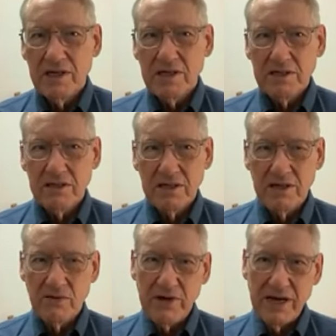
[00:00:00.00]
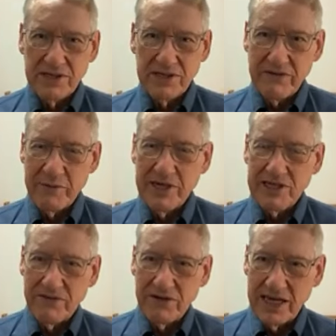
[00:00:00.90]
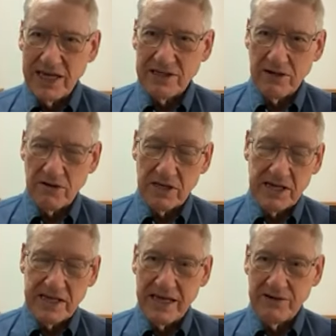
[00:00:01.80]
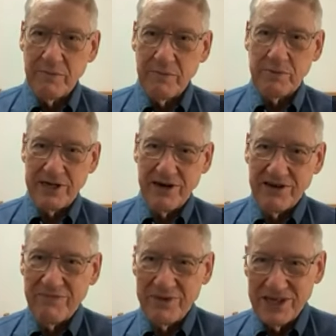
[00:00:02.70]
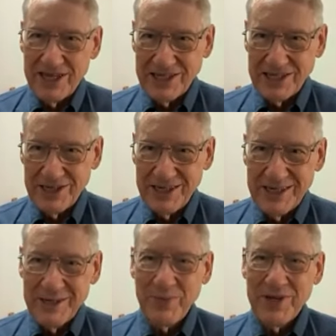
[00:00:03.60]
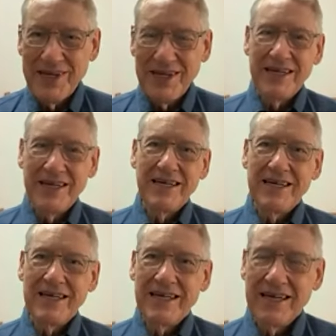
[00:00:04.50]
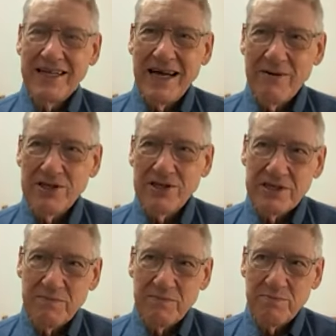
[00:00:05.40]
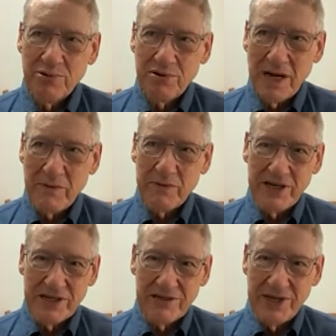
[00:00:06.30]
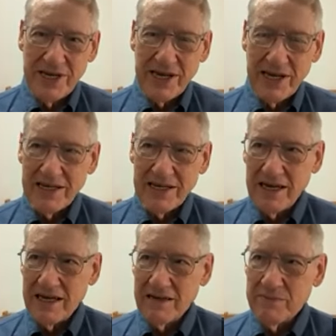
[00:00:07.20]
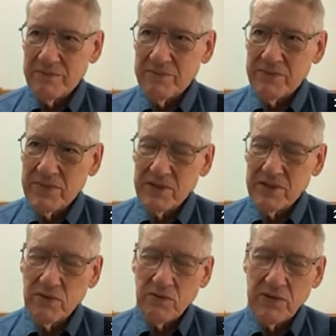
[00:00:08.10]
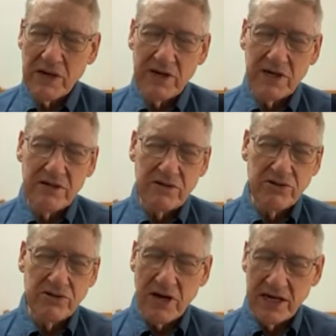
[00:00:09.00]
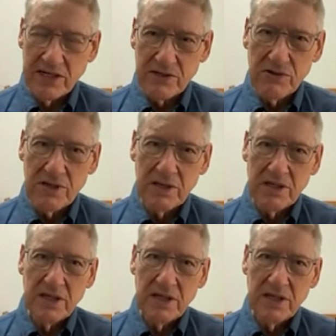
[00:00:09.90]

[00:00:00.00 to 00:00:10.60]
so in a way i was giving myself a lesson or letting that trumpet player give me a lesson and that was probably a good beginning um, when i went into junior high school